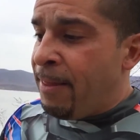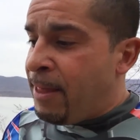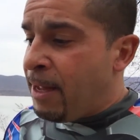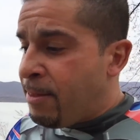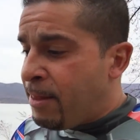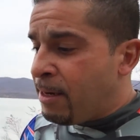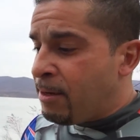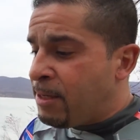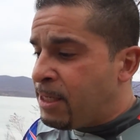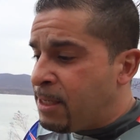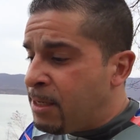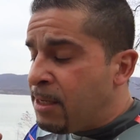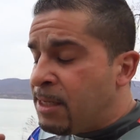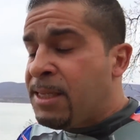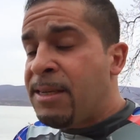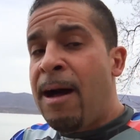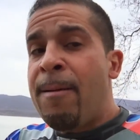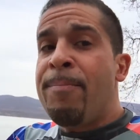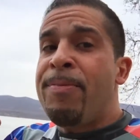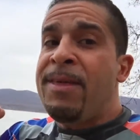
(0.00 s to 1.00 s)
that there's
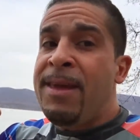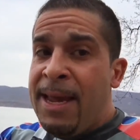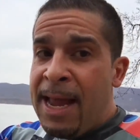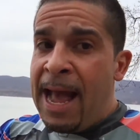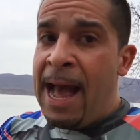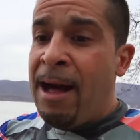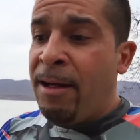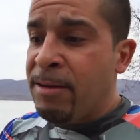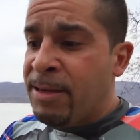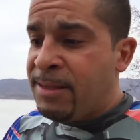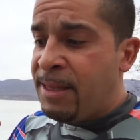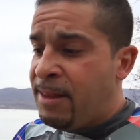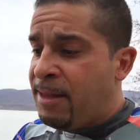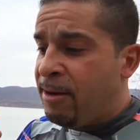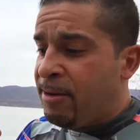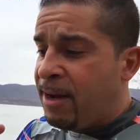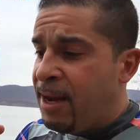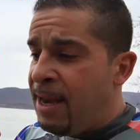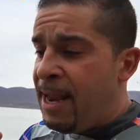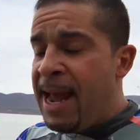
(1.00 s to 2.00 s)
something else that
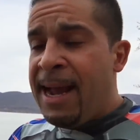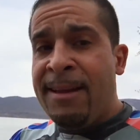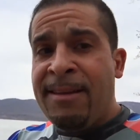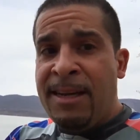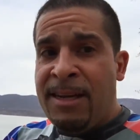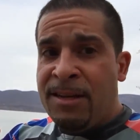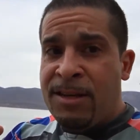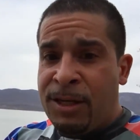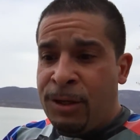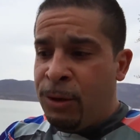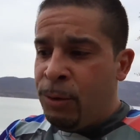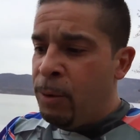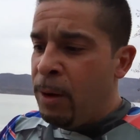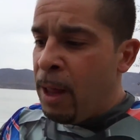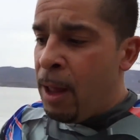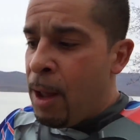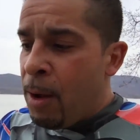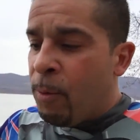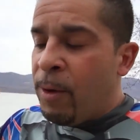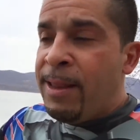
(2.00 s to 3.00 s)
they're connecting to
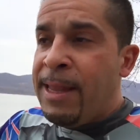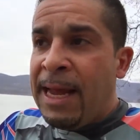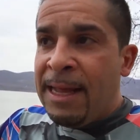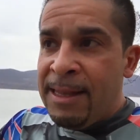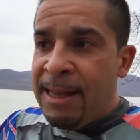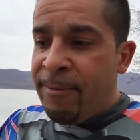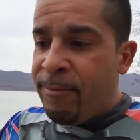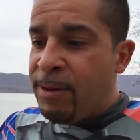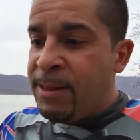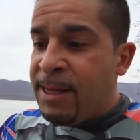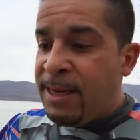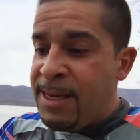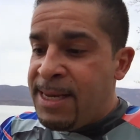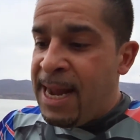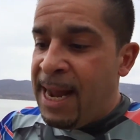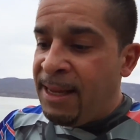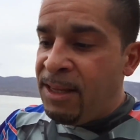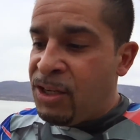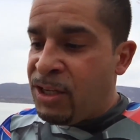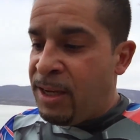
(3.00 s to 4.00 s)
when they live with
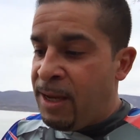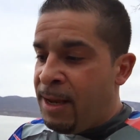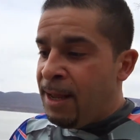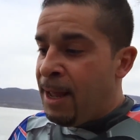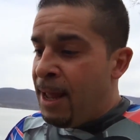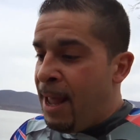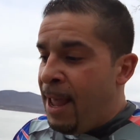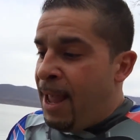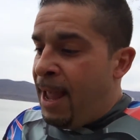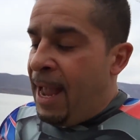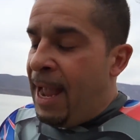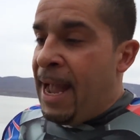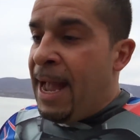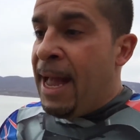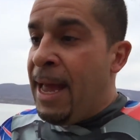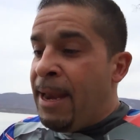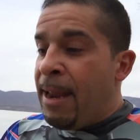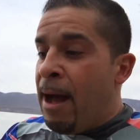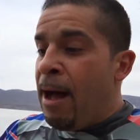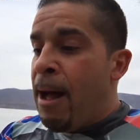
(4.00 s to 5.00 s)
intention.
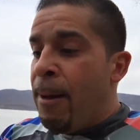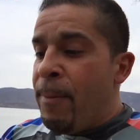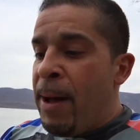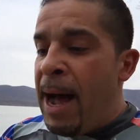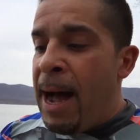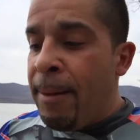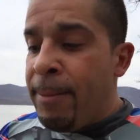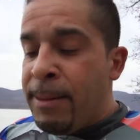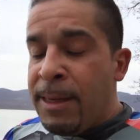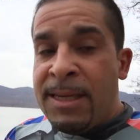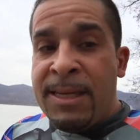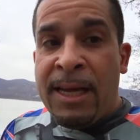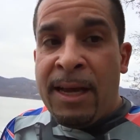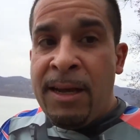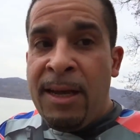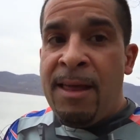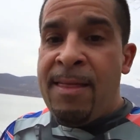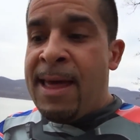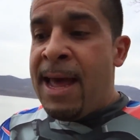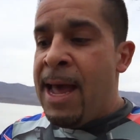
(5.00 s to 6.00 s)
And I'm going to tell
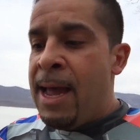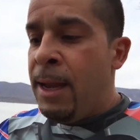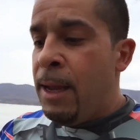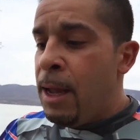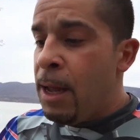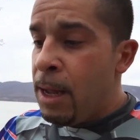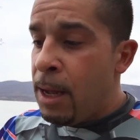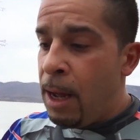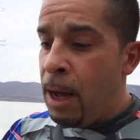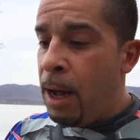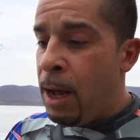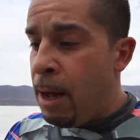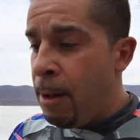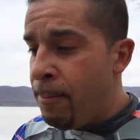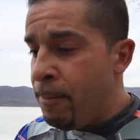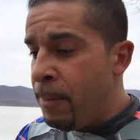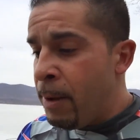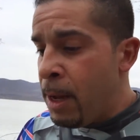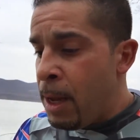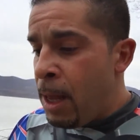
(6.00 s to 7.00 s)
you that
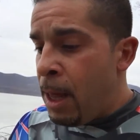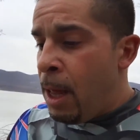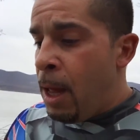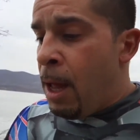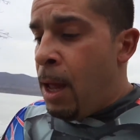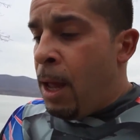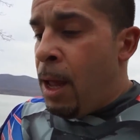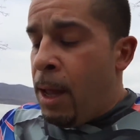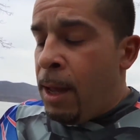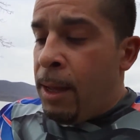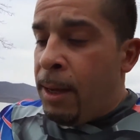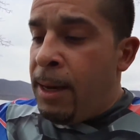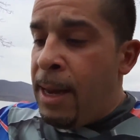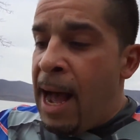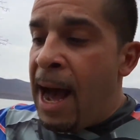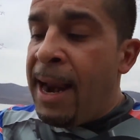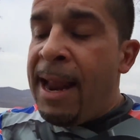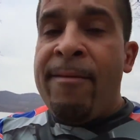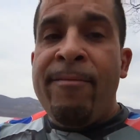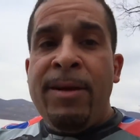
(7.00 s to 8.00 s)

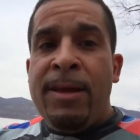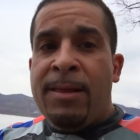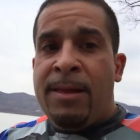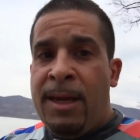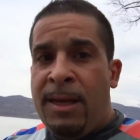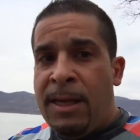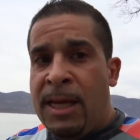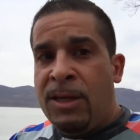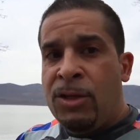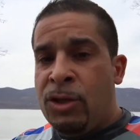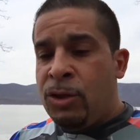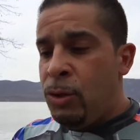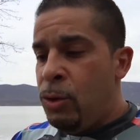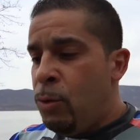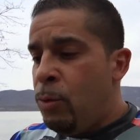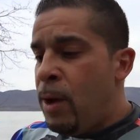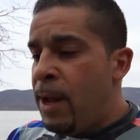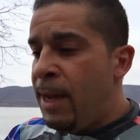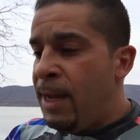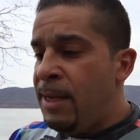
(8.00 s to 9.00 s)
not everything that
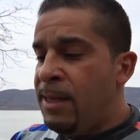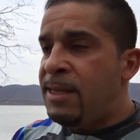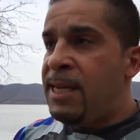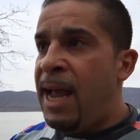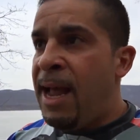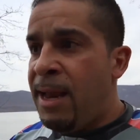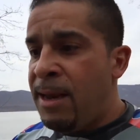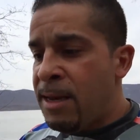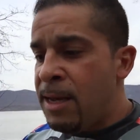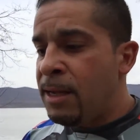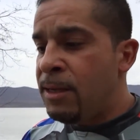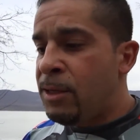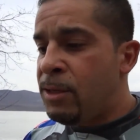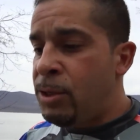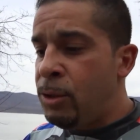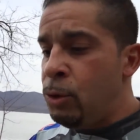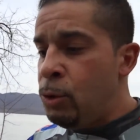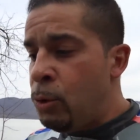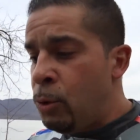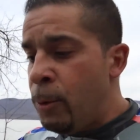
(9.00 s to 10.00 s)
you intend
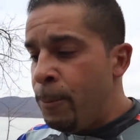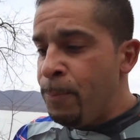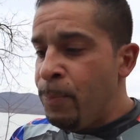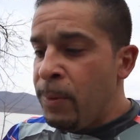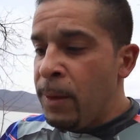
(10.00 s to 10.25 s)
to,